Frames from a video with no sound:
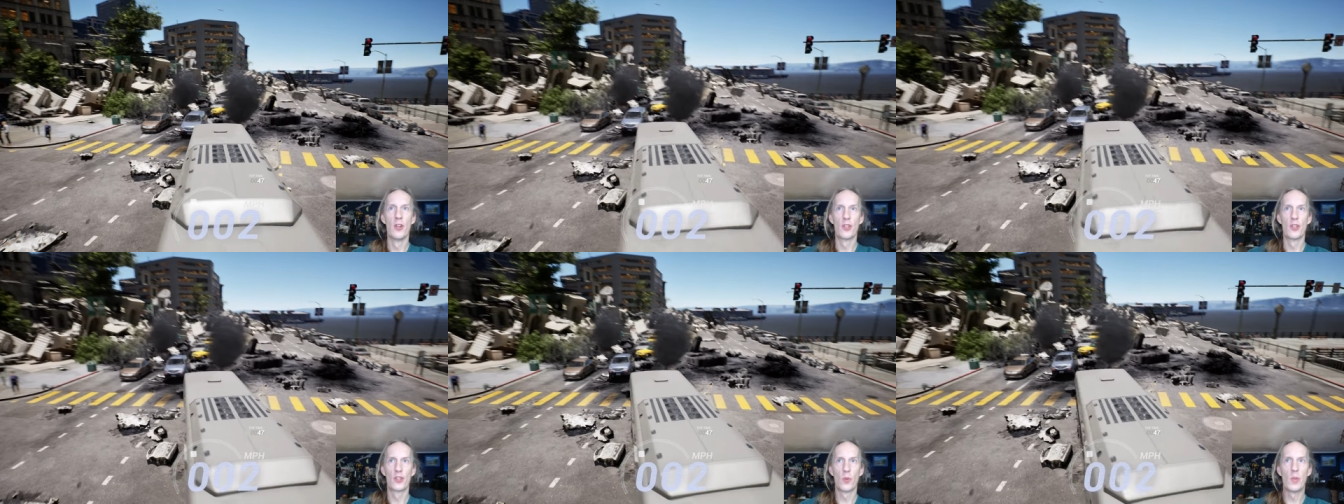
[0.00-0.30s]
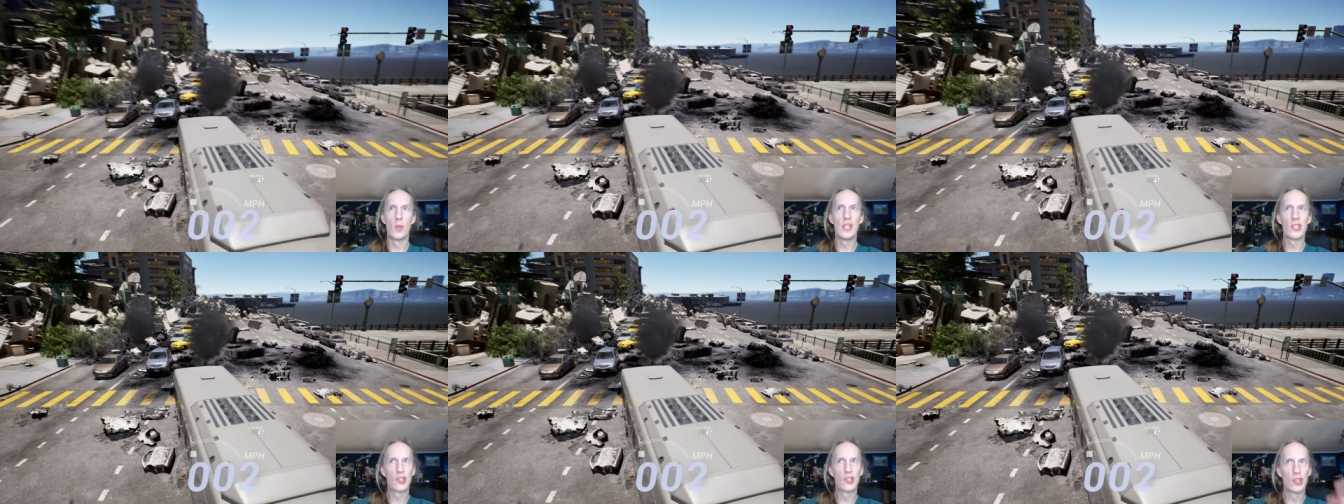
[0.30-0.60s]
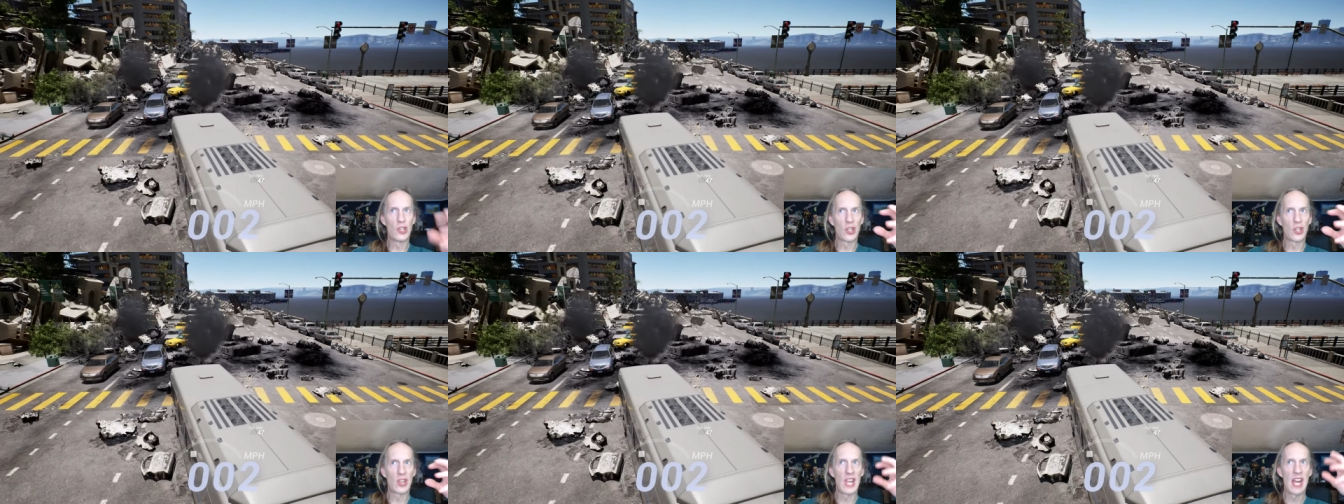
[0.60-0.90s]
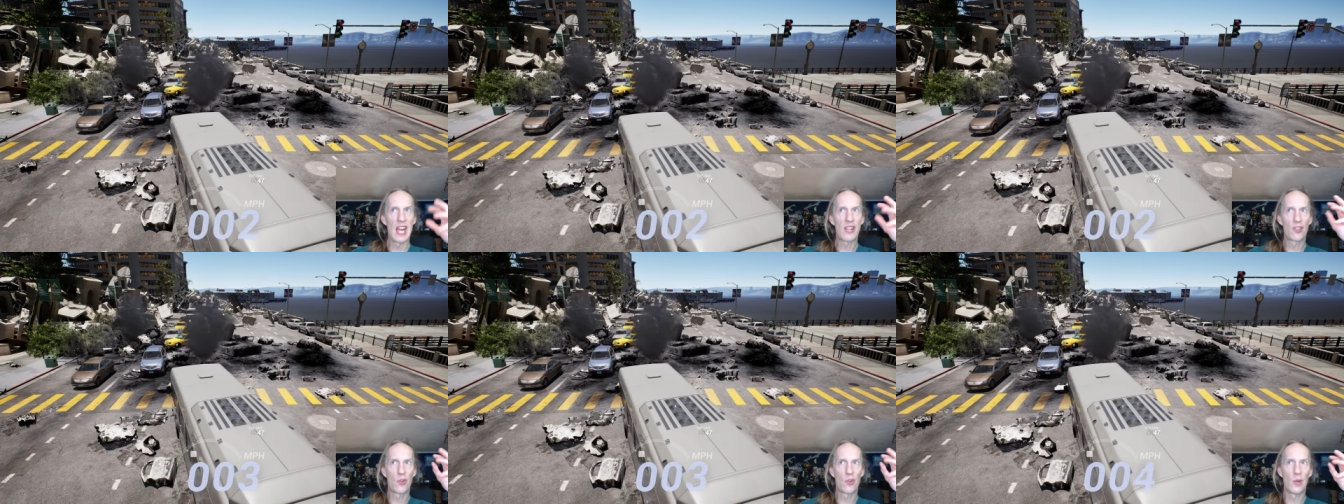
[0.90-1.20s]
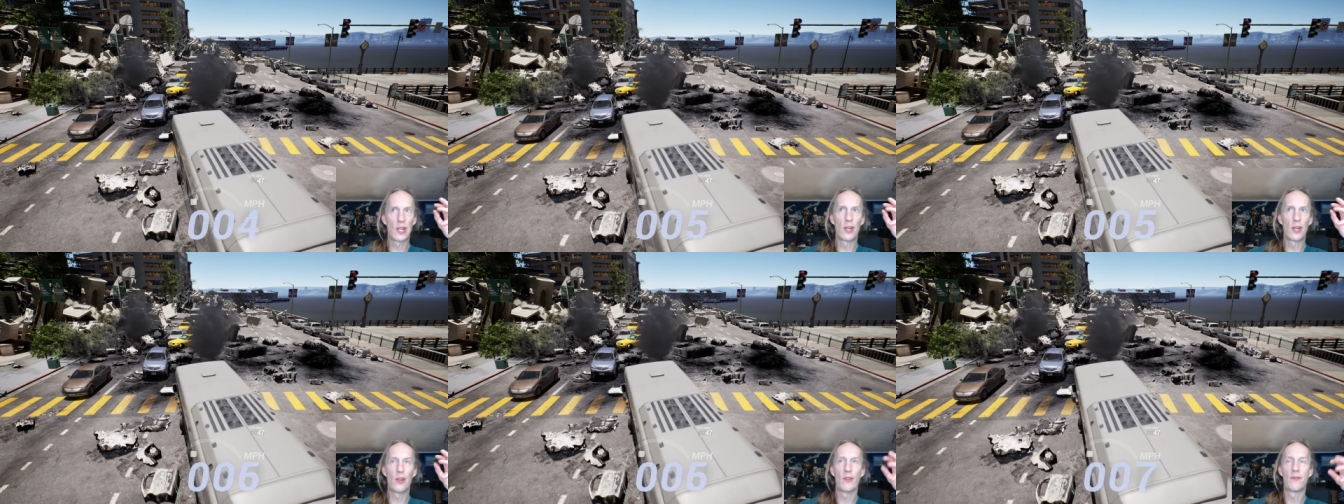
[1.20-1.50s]
So we just took that
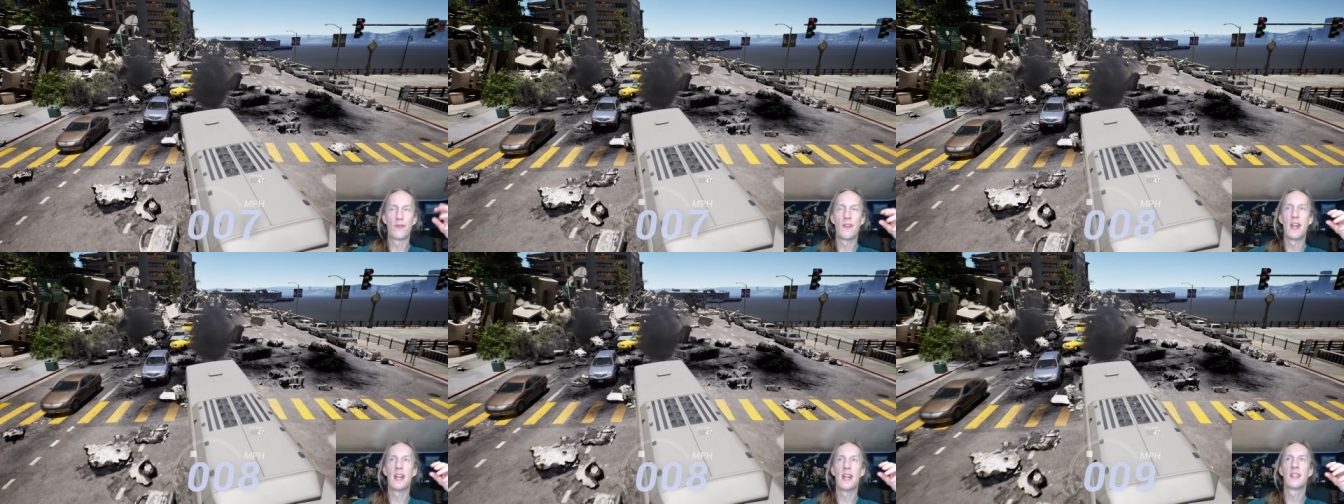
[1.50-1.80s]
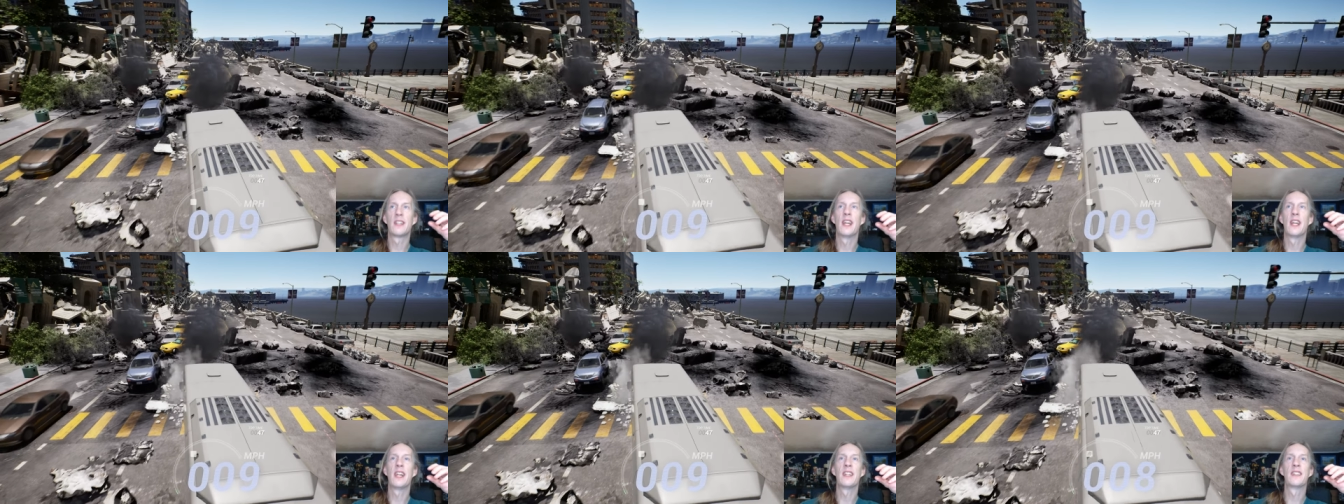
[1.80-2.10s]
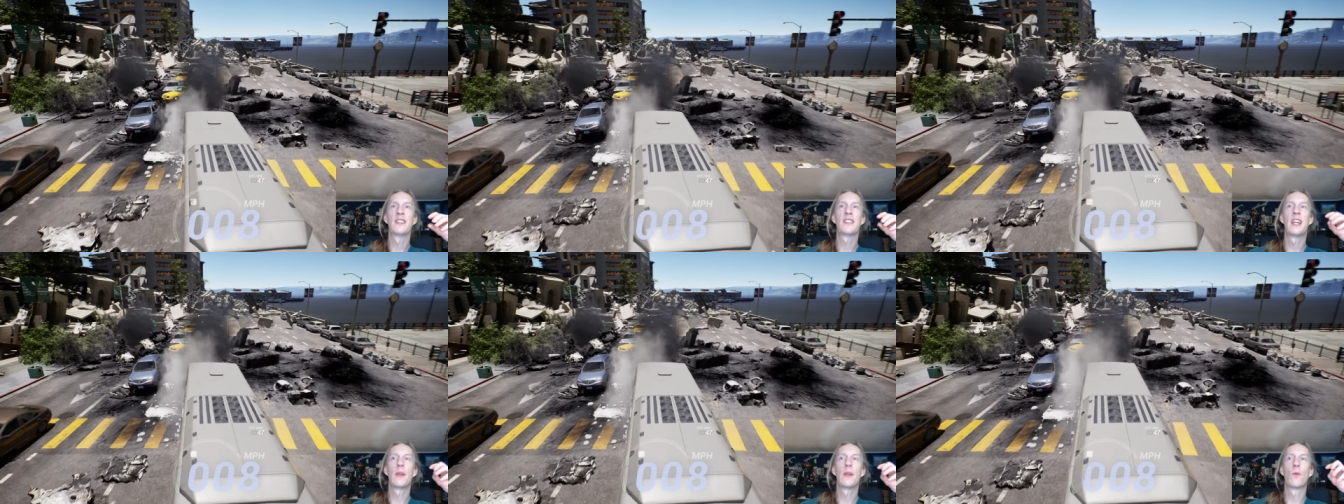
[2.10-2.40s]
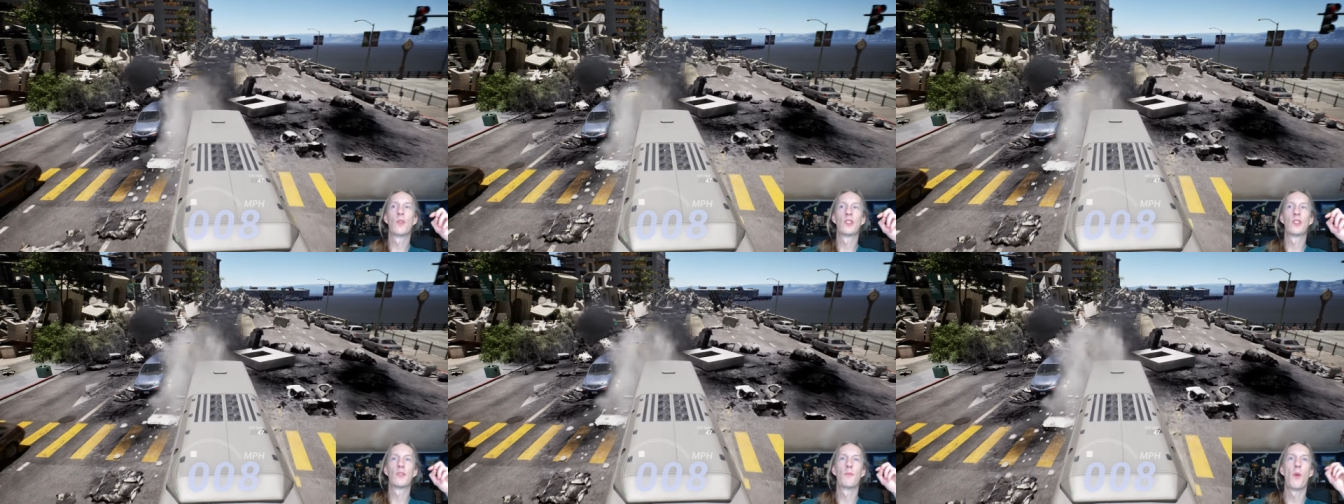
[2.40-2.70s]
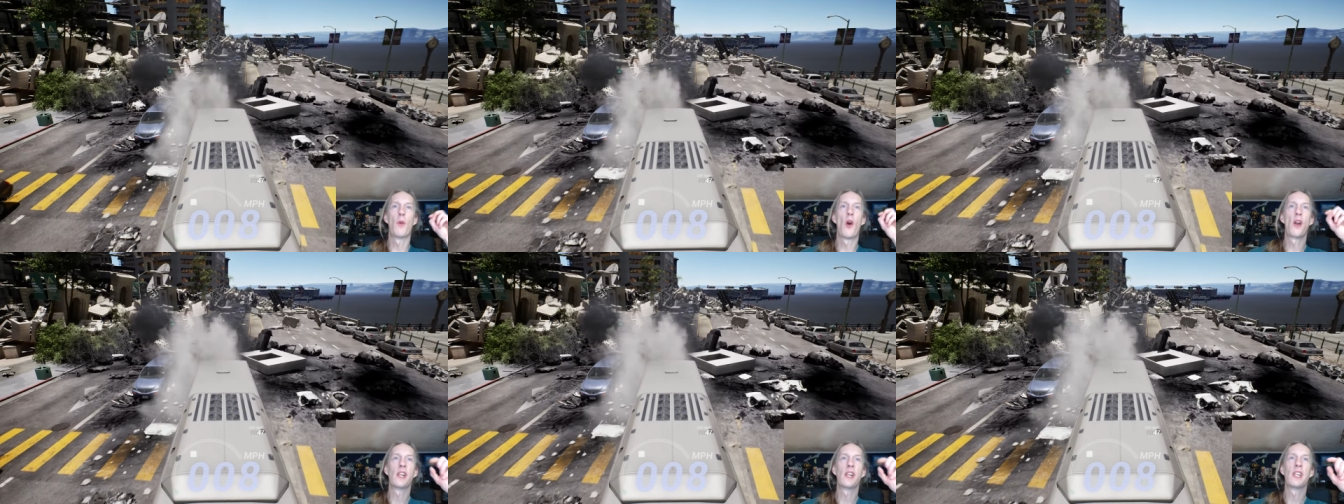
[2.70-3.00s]
trigger effect and instead we're
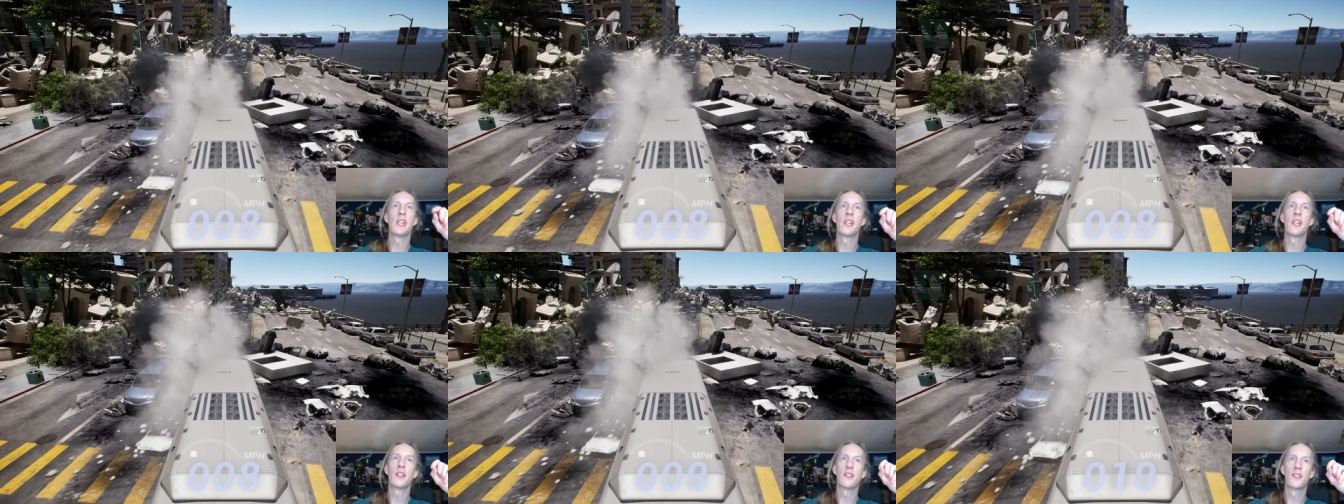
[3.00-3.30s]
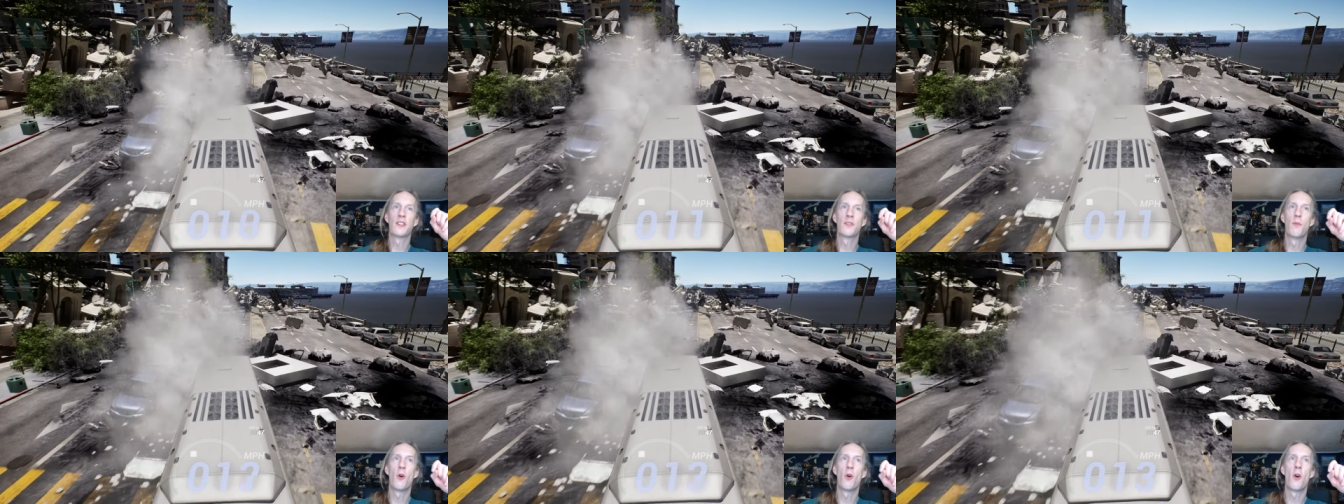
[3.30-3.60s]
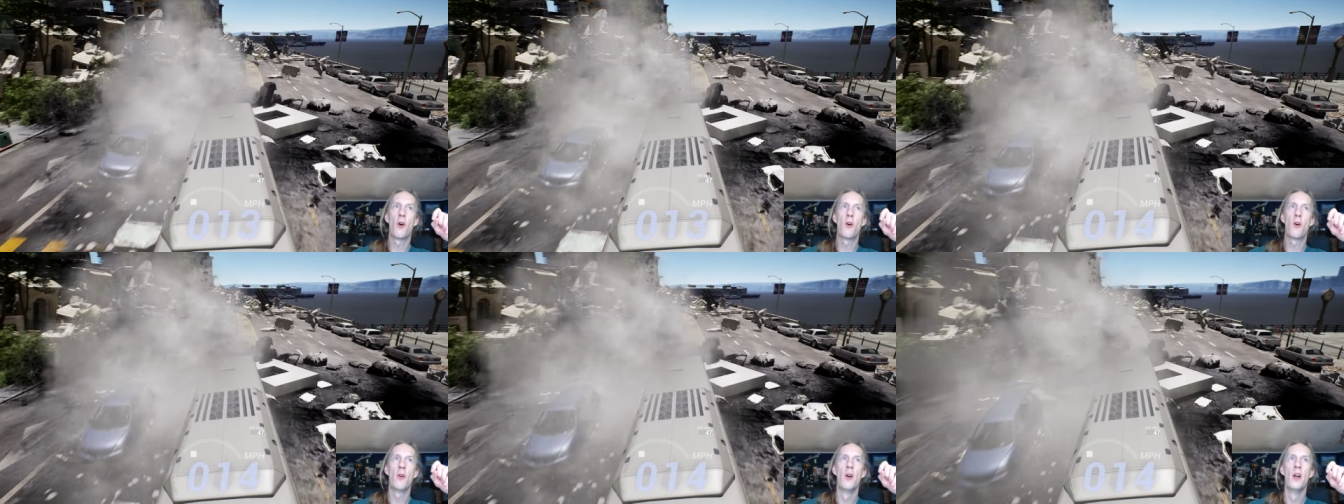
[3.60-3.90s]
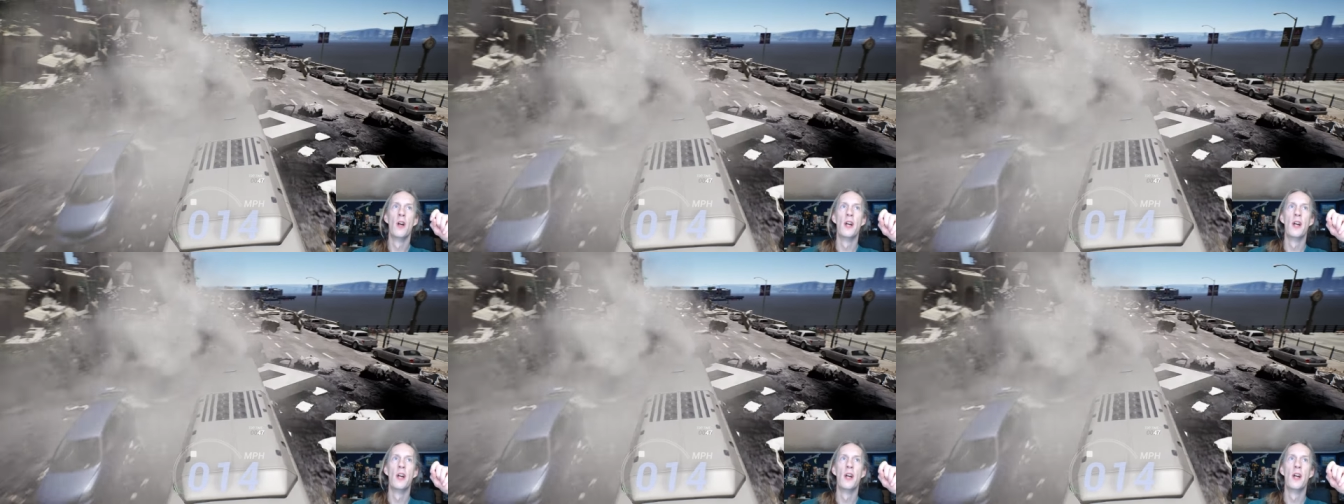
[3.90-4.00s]
spawning in a small